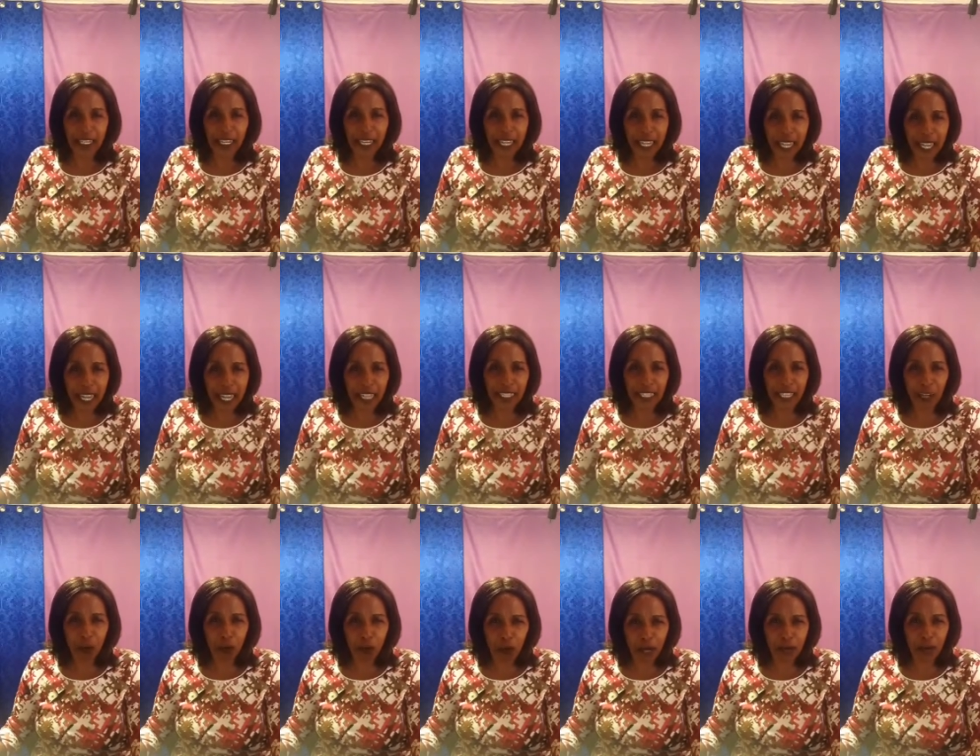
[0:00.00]
hear
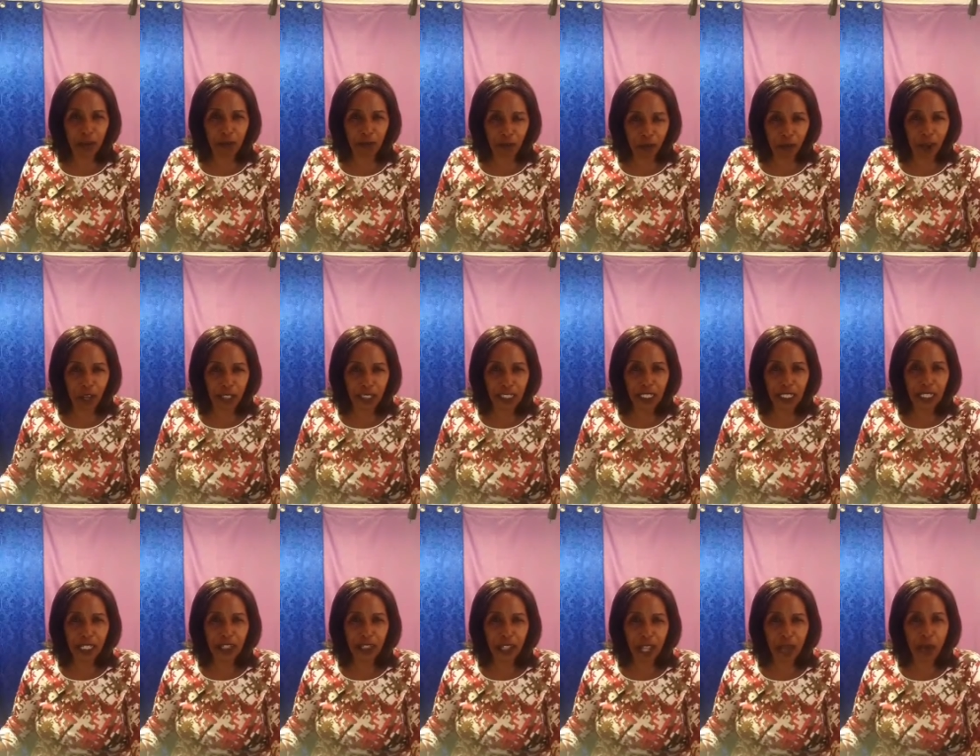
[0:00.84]
the word of God.
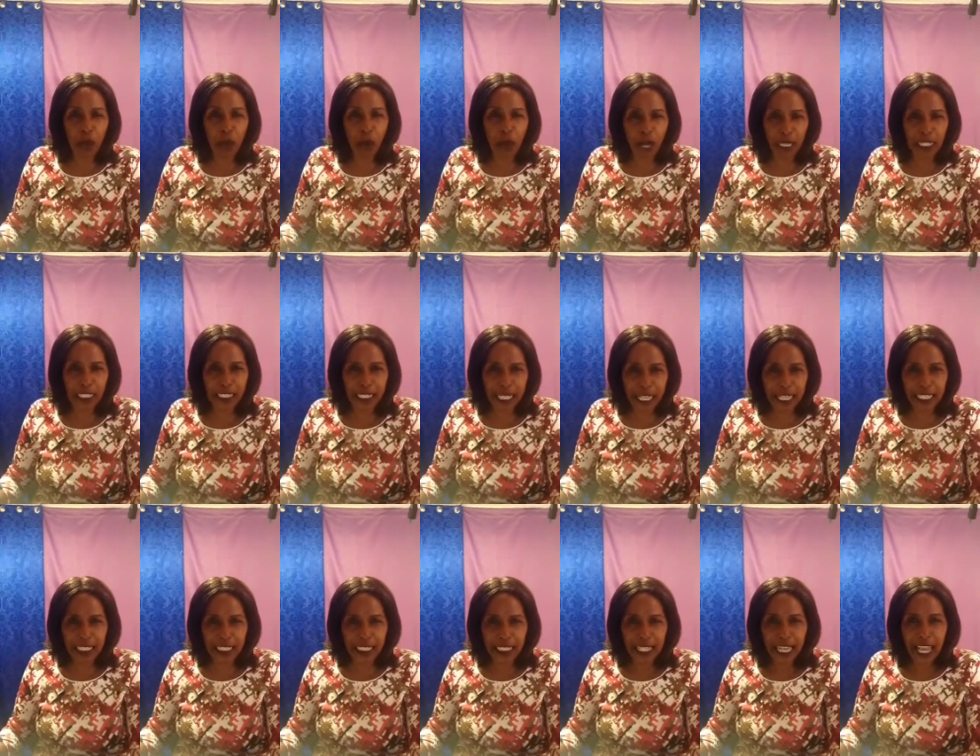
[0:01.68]
The word
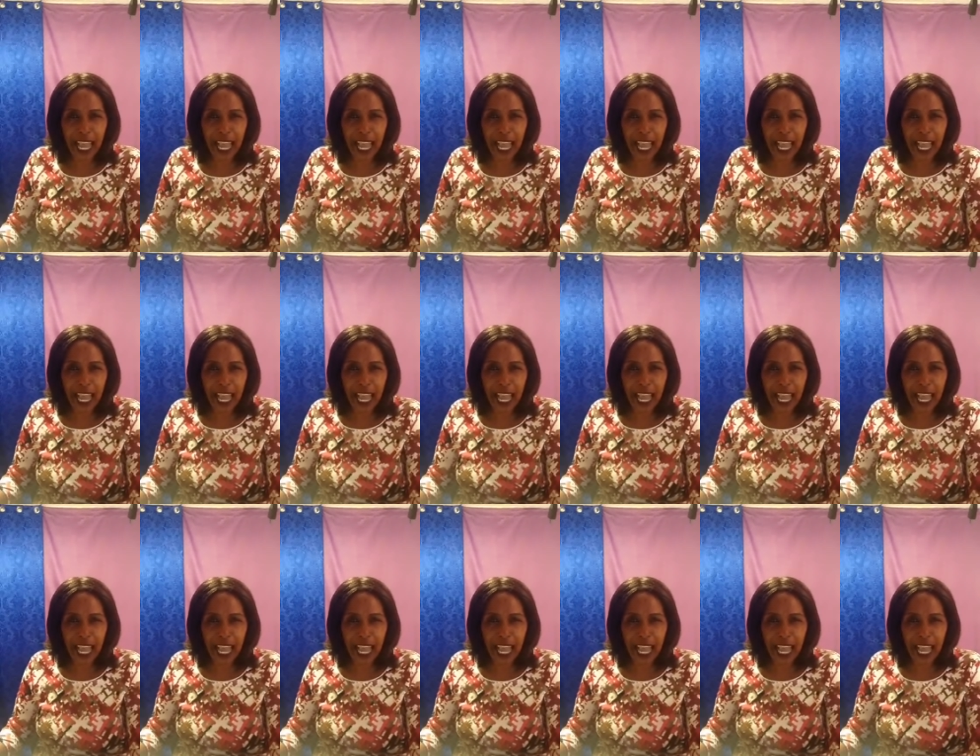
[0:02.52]
says,